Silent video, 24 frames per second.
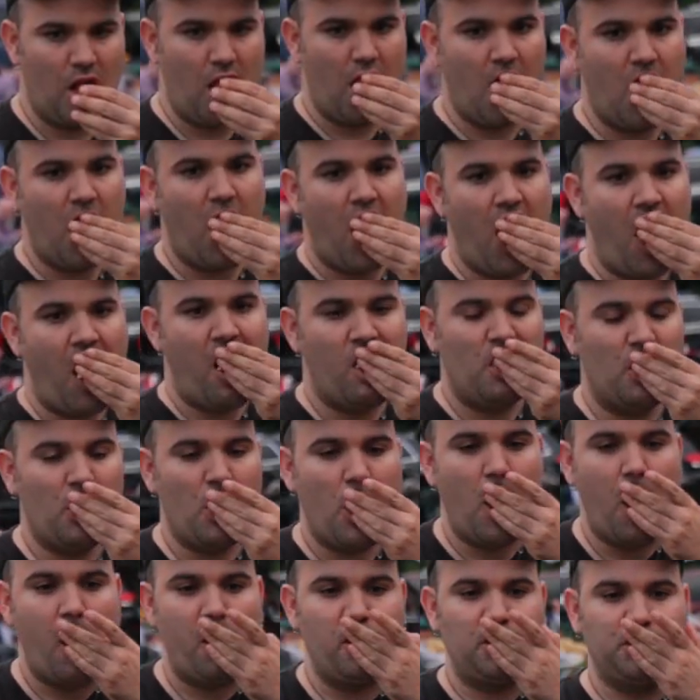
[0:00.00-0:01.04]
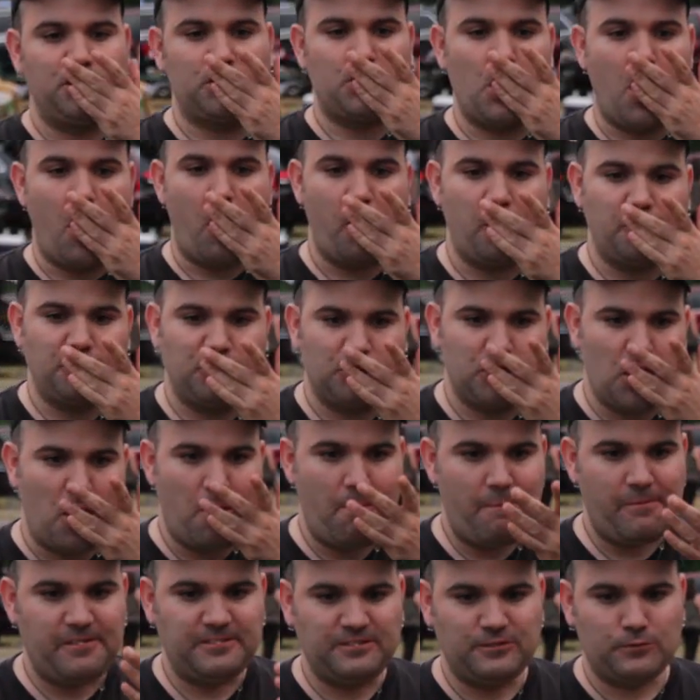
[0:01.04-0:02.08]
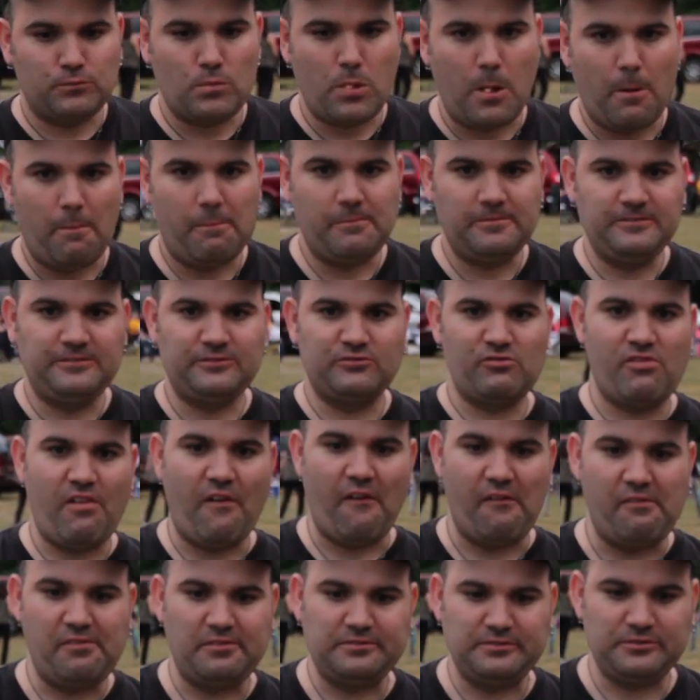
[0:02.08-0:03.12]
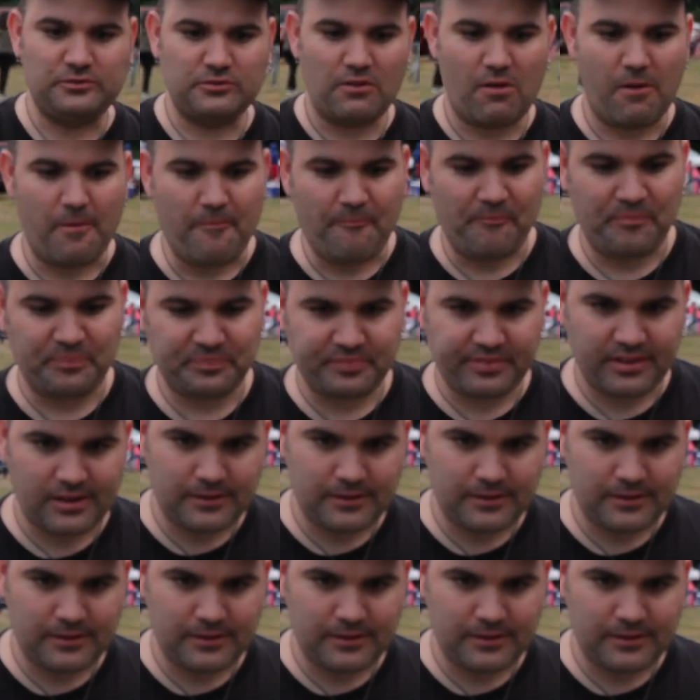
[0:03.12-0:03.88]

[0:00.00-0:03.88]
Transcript: know, Timmy fearing the drive-in is going to be closing down.